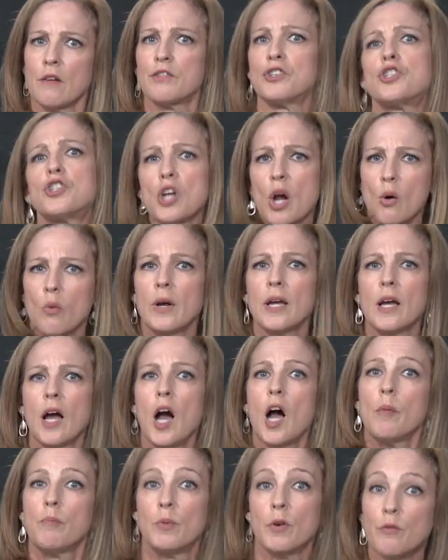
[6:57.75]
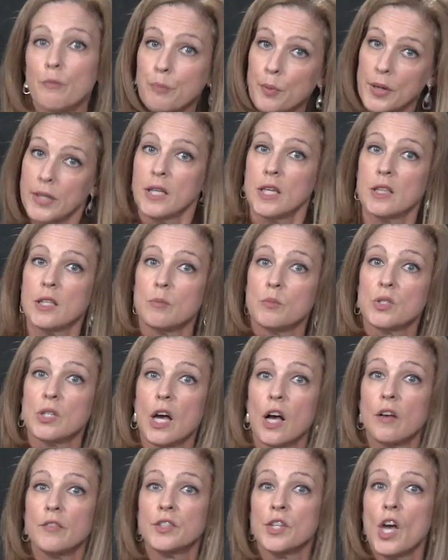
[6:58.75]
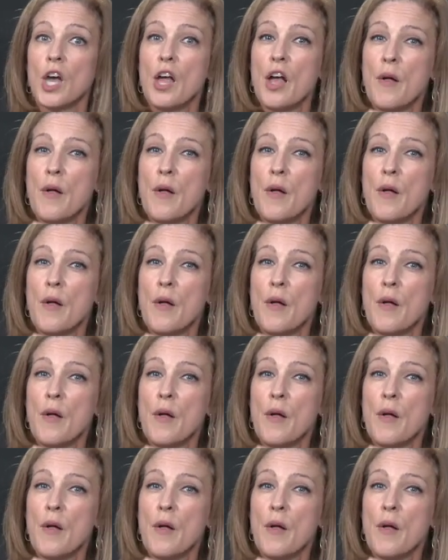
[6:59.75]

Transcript: of showing up, of bringing themselves,